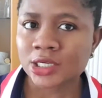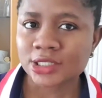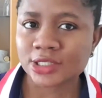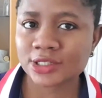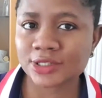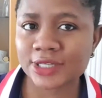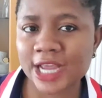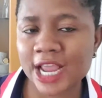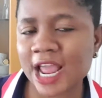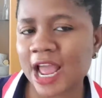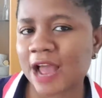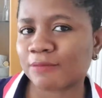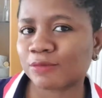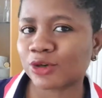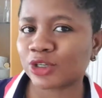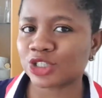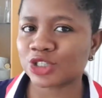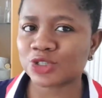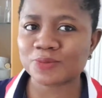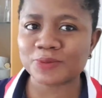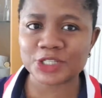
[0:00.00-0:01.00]
Today I'm
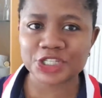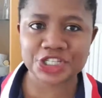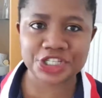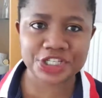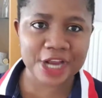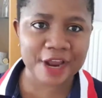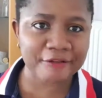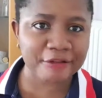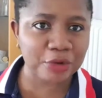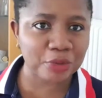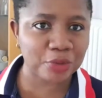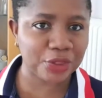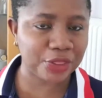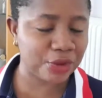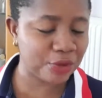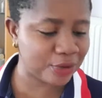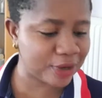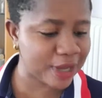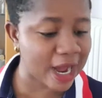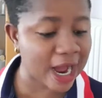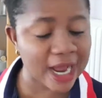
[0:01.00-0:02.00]
going to be sharing with
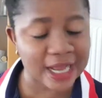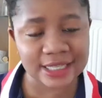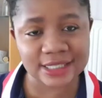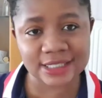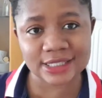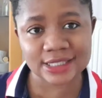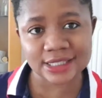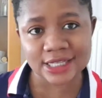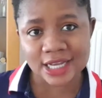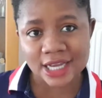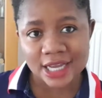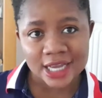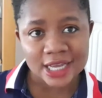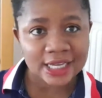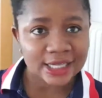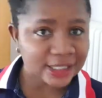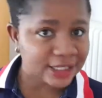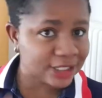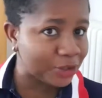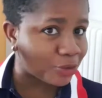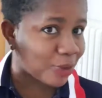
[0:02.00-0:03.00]
you guys
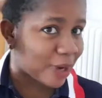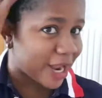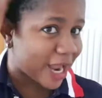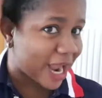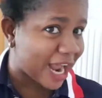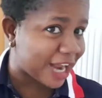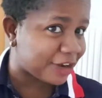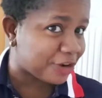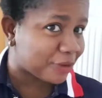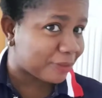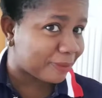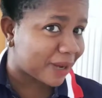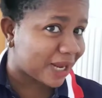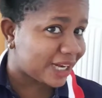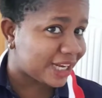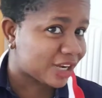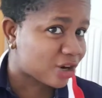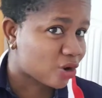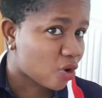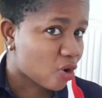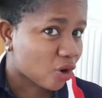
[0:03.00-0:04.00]
the way I
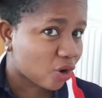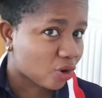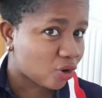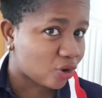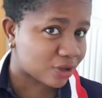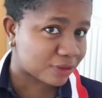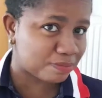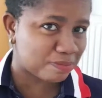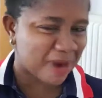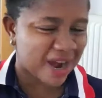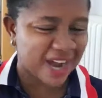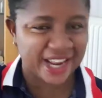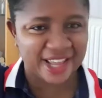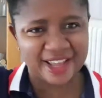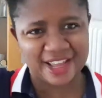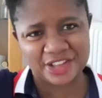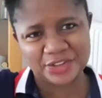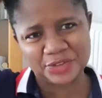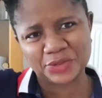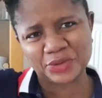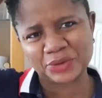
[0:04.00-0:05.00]
normally colored my
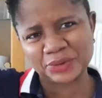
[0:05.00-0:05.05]
hair,